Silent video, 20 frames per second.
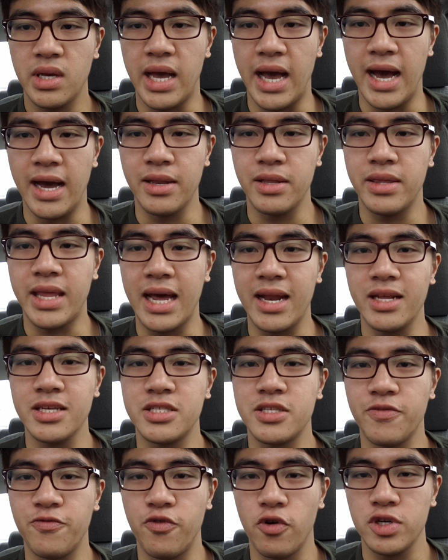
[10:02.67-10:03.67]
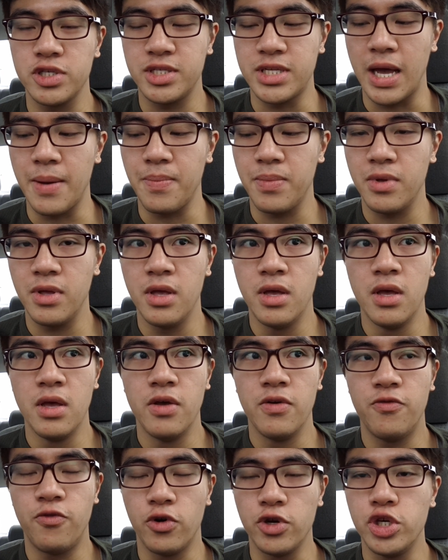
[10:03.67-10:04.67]
And that is the first step
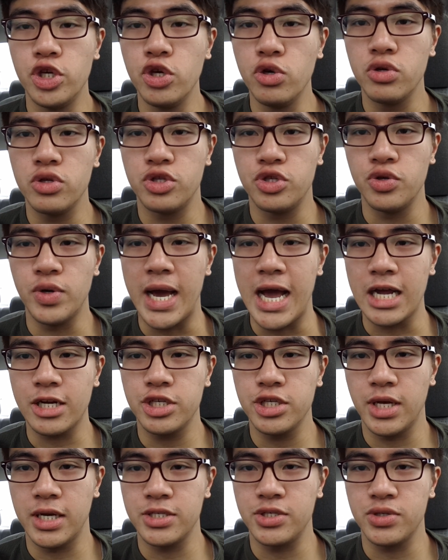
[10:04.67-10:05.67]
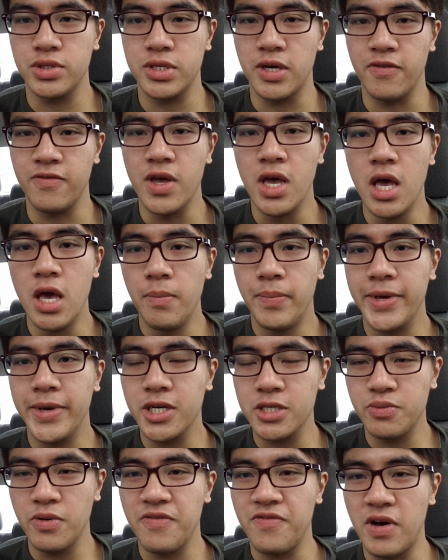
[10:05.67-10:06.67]
for you to actualize yourself.
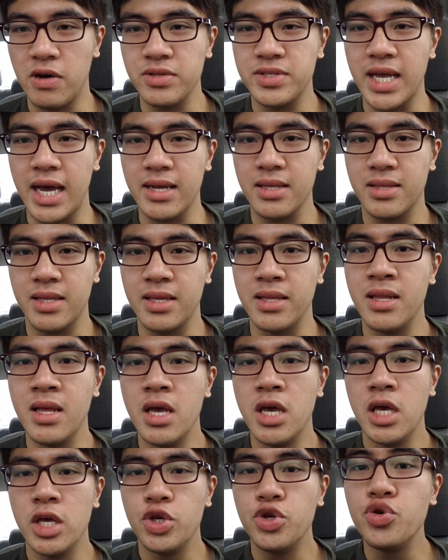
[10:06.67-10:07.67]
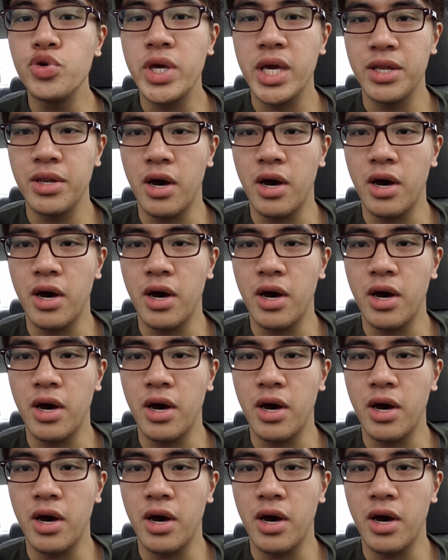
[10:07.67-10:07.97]
Because without that, then you